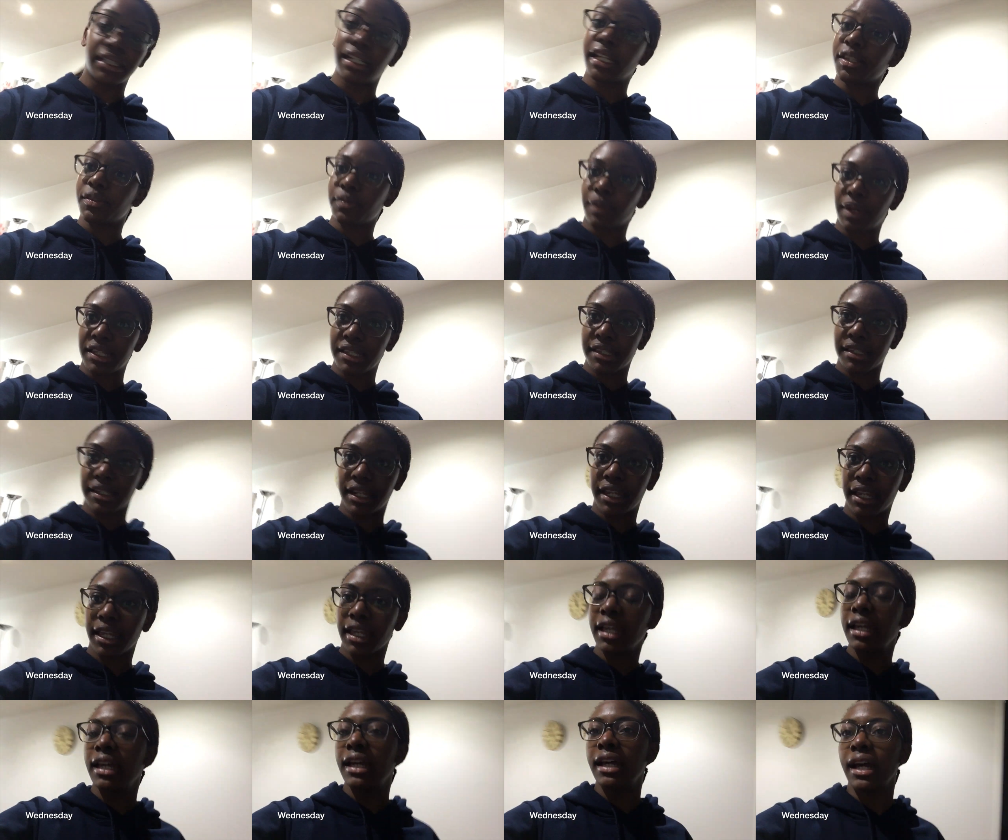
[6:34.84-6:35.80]
Today's
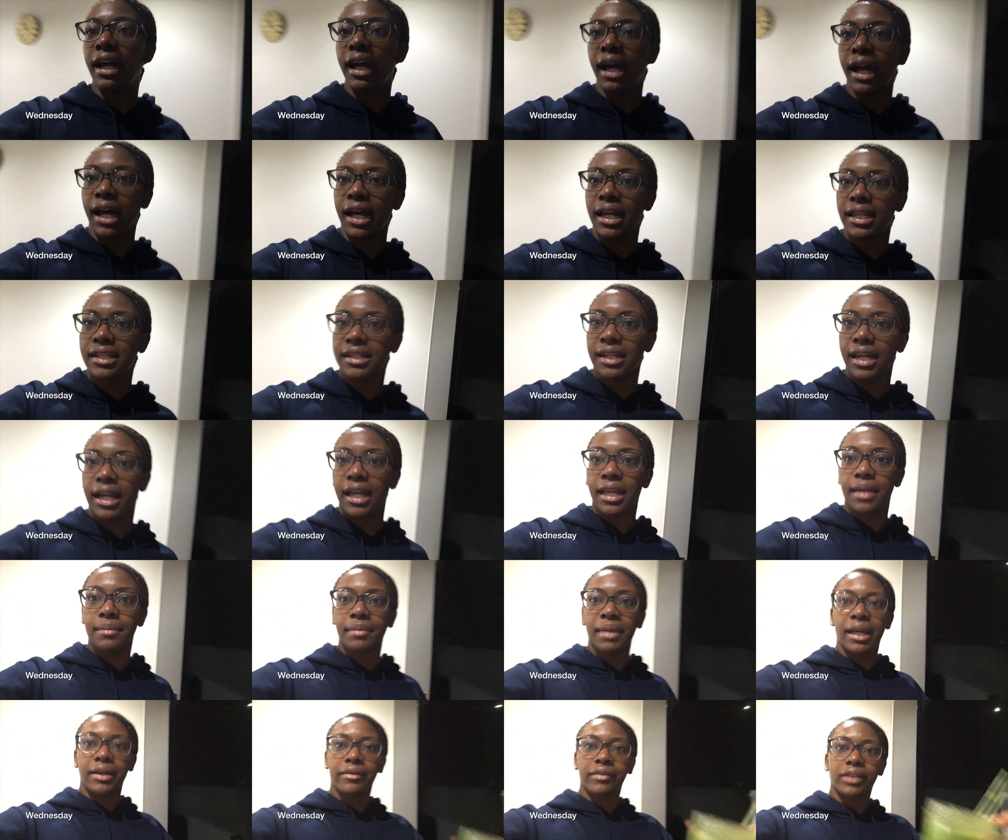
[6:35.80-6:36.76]
Wednesday and I
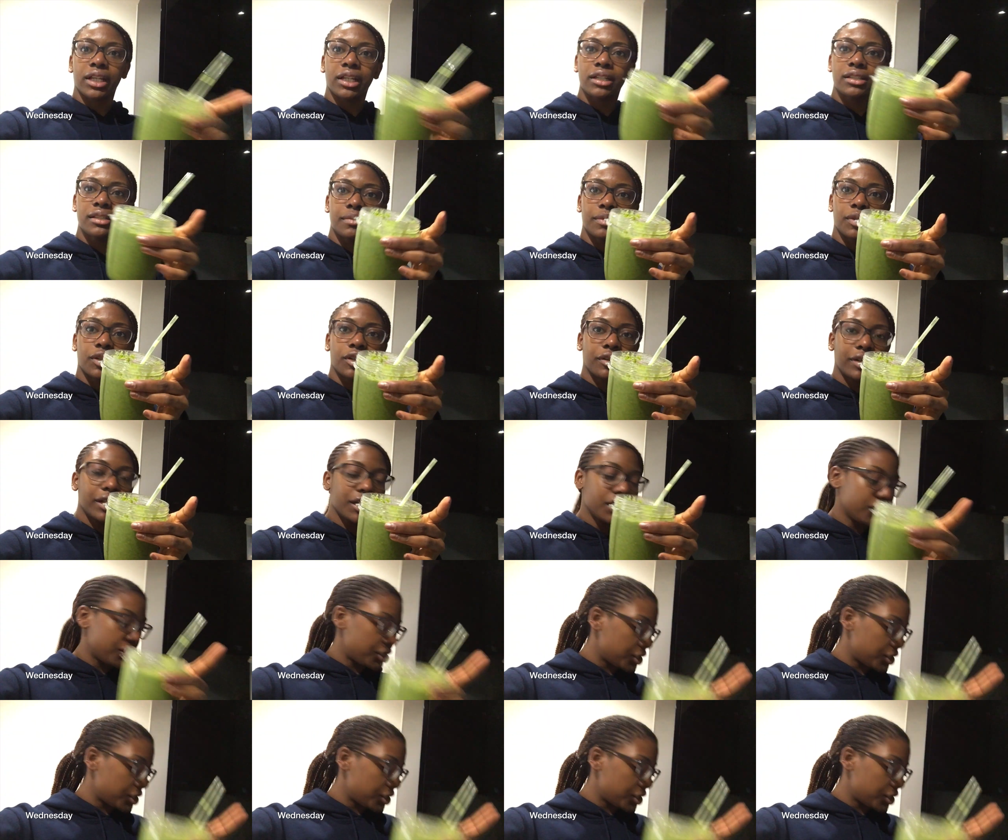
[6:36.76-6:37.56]
am having some green